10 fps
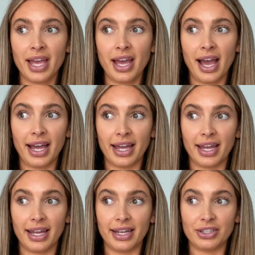
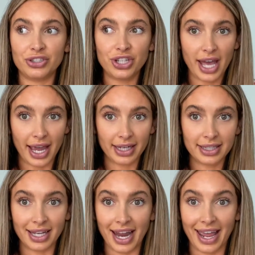I
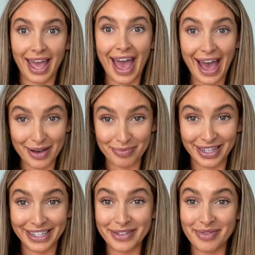checked and I
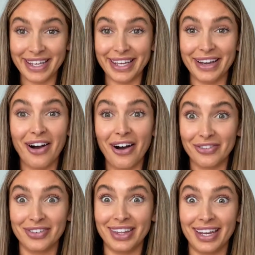happened to be
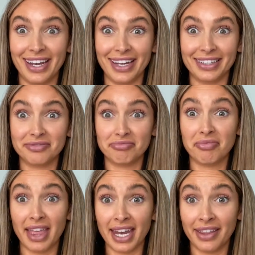ovulating
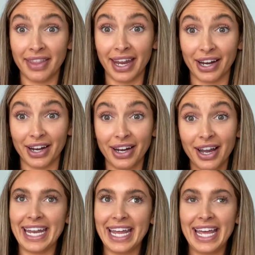then and
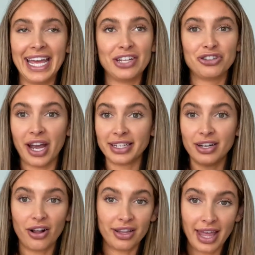there. Tracked it
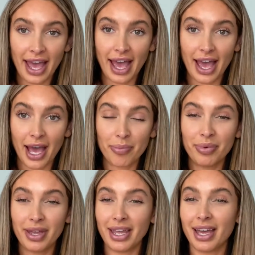all in the app.
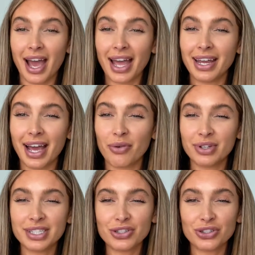I
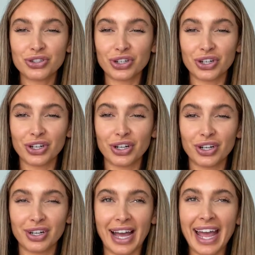wasn't
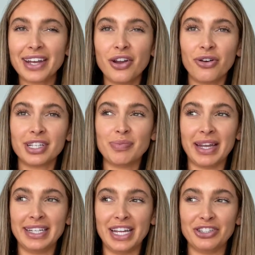sure. I had no
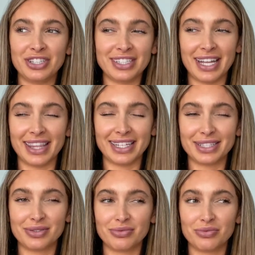expectations that
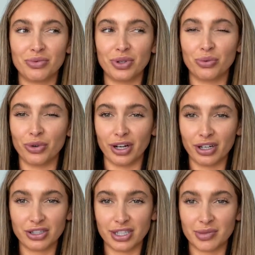this would
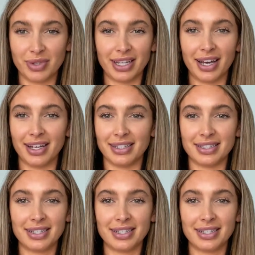work just because